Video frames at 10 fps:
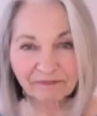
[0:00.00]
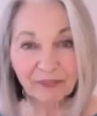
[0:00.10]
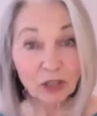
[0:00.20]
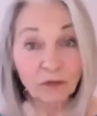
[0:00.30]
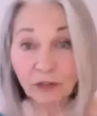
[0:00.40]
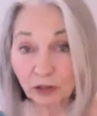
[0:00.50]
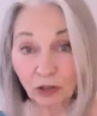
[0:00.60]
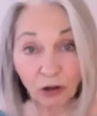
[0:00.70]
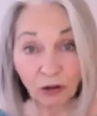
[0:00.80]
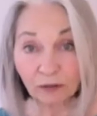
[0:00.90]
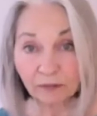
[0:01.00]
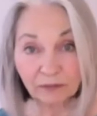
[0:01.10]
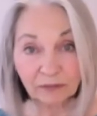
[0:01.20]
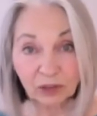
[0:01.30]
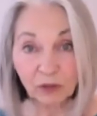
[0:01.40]
You'll feel tall,
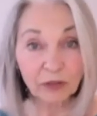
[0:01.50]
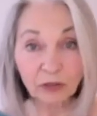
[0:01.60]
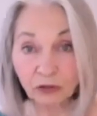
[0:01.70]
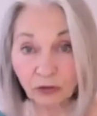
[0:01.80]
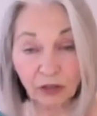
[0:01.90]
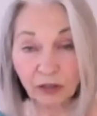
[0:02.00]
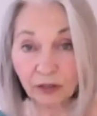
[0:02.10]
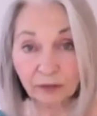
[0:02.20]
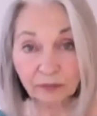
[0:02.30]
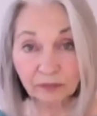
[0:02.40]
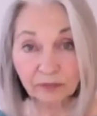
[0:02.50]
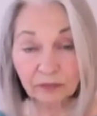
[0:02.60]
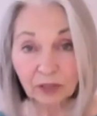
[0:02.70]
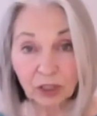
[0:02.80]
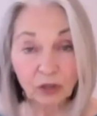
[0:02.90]
you'll feel stronger,
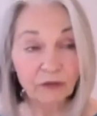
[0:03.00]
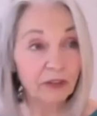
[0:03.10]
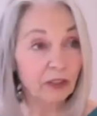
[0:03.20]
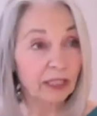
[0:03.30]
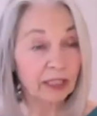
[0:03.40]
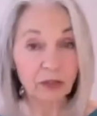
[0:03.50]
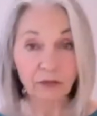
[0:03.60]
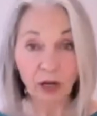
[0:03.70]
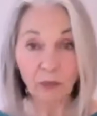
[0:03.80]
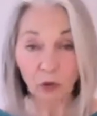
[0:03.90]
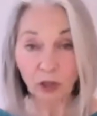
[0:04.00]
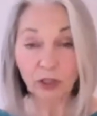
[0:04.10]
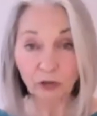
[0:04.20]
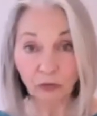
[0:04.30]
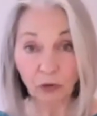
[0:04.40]
you'll feel like you've got more
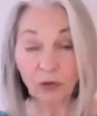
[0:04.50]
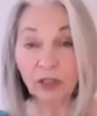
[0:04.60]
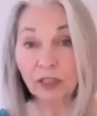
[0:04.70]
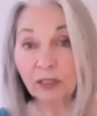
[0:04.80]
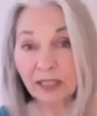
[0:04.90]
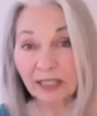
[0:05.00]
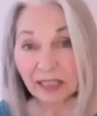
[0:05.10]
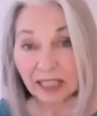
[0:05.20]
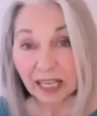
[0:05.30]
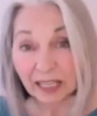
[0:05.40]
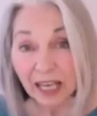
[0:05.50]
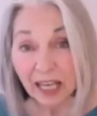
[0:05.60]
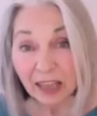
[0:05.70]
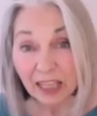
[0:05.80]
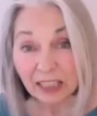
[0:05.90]
control, and
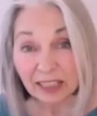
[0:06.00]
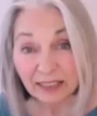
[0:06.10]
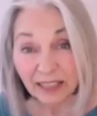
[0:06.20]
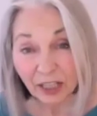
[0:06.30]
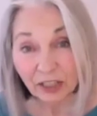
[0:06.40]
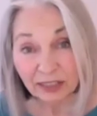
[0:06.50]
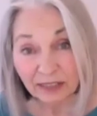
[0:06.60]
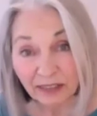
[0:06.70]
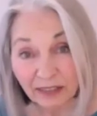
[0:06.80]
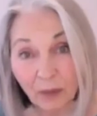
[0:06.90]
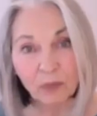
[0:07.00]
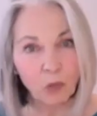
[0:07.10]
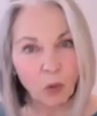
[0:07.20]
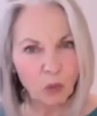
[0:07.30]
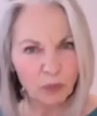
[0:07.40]
the desire to slump
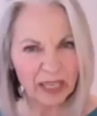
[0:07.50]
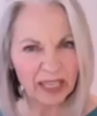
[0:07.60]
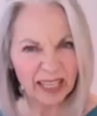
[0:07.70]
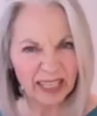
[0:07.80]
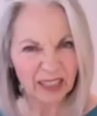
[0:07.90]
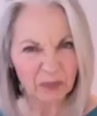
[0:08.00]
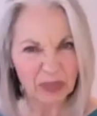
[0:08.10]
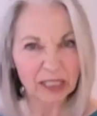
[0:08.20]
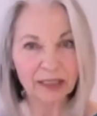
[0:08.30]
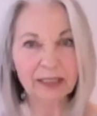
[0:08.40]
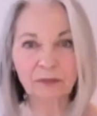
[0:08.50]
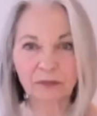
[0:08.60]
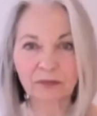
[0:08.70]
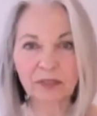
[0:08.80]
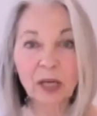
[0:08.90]
won't be as appealing
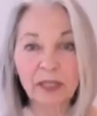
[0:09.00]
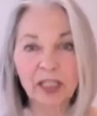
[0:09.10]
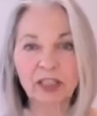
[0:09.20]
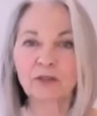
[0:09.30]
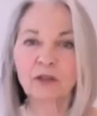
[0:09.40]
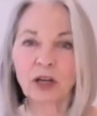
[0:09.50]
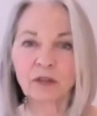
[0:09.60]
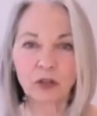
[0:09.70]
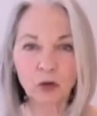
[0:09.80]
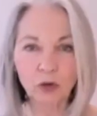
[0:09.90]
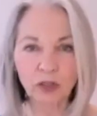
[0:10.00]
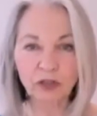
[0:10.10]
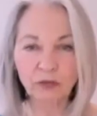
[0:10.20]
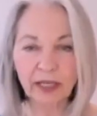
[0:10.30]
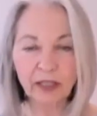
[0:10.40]
because you've got the core
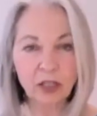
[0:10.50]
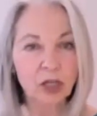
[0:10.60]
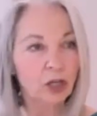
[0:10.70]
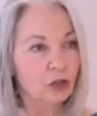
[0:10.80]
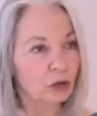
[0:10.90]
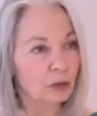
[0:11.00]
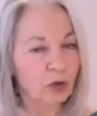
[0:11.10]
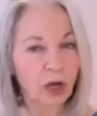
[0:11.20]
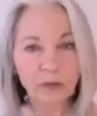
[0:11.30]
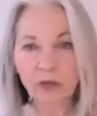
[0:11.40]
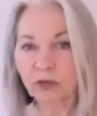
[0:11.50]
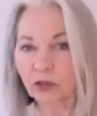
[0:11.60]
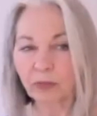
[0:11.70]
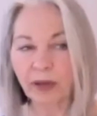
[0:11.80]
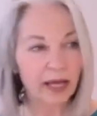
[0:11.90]
strength, your abdominals,
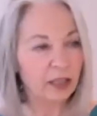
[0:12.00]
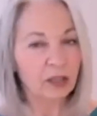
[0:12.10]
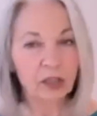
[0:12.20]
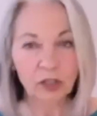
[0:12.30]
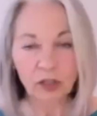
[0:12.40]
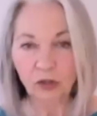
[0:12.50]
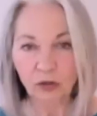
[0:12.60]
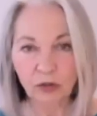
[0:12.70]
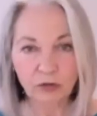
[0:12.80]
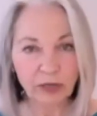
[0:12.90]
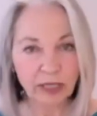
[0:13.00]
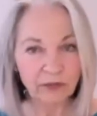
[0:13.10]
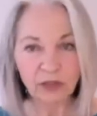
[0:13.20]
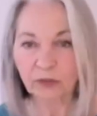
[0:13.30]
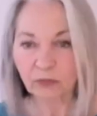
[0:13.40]
your back, your
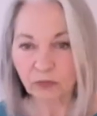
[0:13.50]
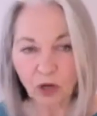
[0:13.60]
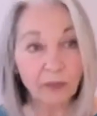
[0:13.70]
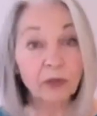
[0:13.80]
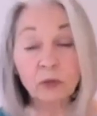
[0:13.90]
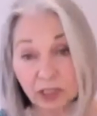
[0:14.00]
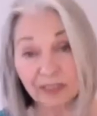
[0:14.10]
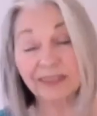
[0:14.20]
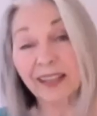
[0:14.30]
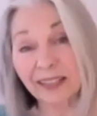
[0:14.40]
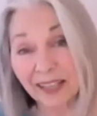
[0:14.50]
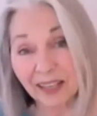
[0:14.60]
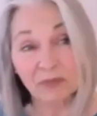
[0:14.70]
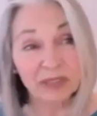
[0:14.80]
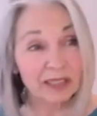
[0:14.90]
transverse abdominal, which is
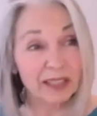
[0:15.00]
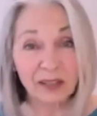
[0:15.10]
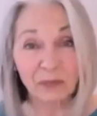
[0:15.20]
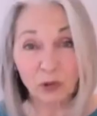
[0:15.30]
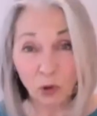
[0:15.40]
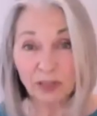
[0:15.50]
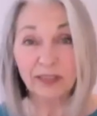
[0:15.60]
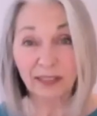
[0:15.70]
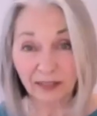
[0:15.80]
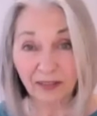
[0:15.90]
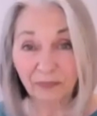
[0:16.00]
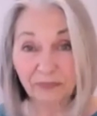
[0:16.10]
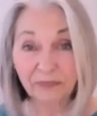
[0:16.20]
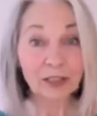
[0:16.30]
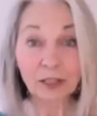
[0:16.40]
it's like a corset.
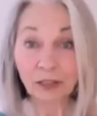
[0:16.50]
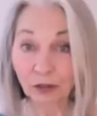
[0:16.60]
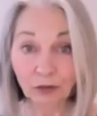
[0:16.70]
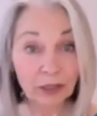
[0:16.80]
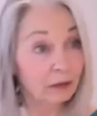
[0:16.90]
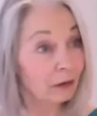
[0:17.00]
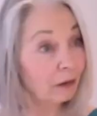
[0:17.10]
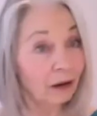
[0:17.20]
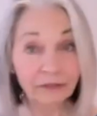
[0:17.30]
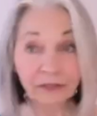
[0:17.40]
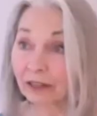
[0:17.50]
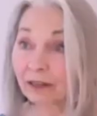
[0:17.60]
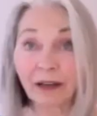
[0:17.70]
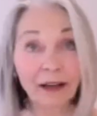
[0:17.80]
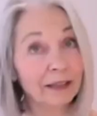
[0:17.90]
Do it often.
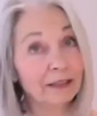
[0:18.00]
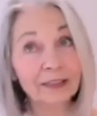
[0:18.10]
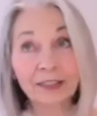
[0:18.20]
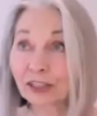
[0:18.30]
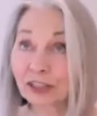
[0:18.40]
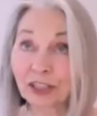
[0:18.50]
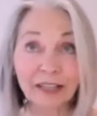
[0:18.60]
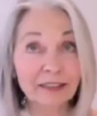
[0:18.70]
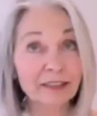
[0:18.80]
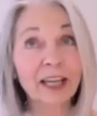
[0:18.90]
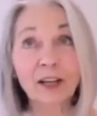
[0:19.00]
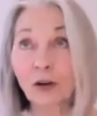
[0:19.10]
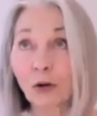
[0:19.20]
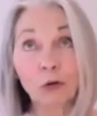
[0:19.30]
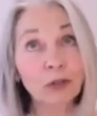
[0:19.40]
I
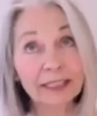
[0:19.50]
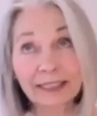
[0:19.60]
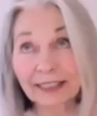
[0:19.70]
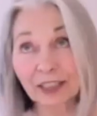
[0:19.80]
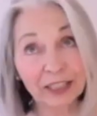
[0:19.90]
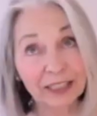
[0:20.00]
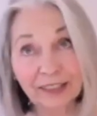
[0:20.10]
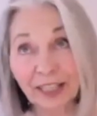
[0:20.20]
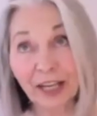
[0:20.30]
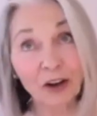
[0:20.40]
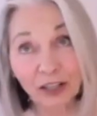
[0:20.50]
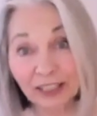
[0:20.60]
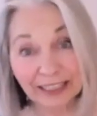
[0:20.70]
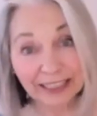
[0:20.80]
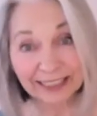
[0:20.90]
wholly suggest, I
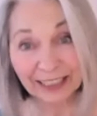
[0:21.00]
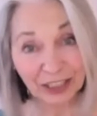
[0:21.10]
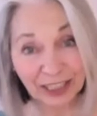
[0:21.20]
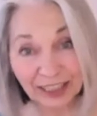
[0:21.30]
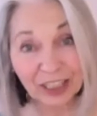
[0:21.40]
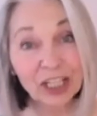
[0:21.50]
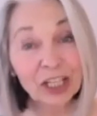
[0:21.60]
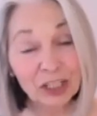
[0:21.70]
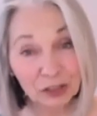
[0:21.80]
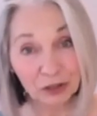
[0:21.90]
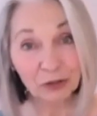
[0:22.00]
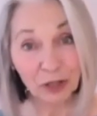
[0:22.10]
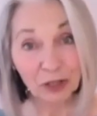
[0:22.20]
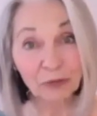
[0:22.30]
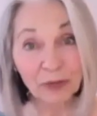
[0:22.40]
heartily suggest you do it
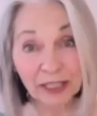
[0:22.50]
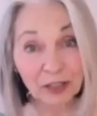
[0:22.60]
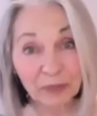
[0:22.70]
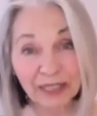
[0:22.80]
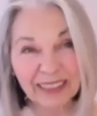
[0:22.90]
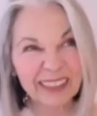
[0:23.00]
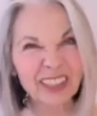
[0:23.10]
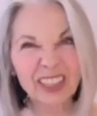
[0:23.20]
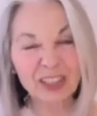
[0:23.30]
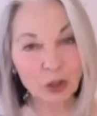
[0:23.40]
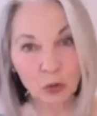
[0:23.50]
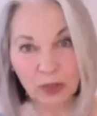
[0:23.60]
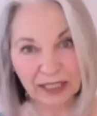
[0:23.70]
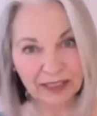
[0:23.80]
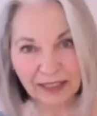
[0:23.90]
on a regular basis, just so
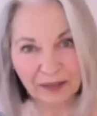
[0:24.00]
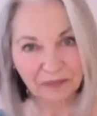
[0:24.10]
easy.